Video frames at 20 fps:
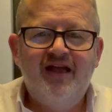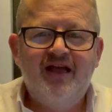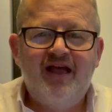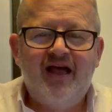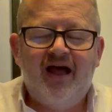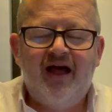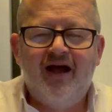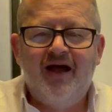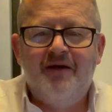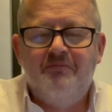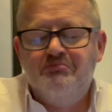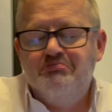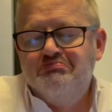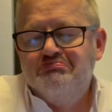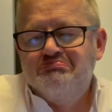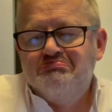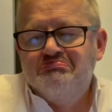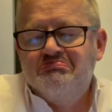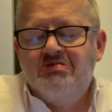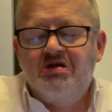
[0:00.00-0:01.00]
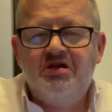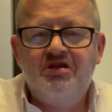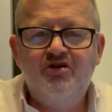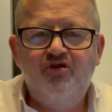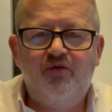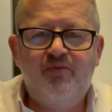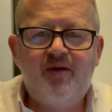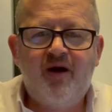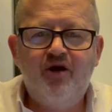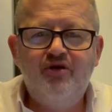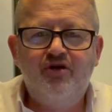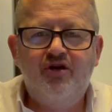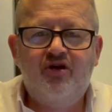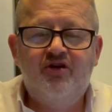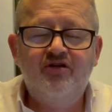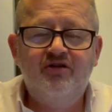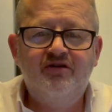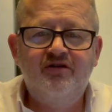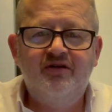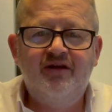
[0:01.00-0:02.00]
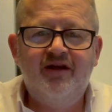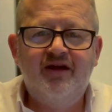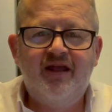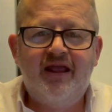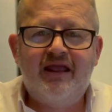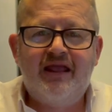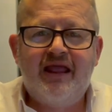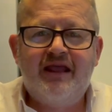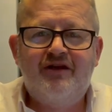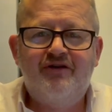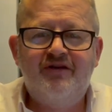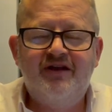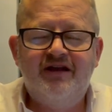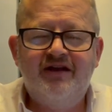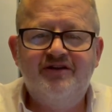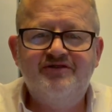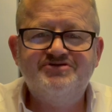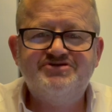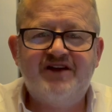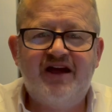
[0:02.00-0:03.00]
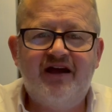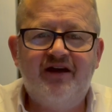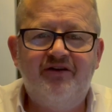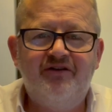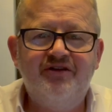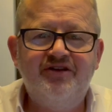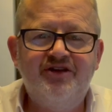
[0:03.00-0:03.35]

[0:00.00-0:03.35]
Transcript: Your opponent could equally lose out.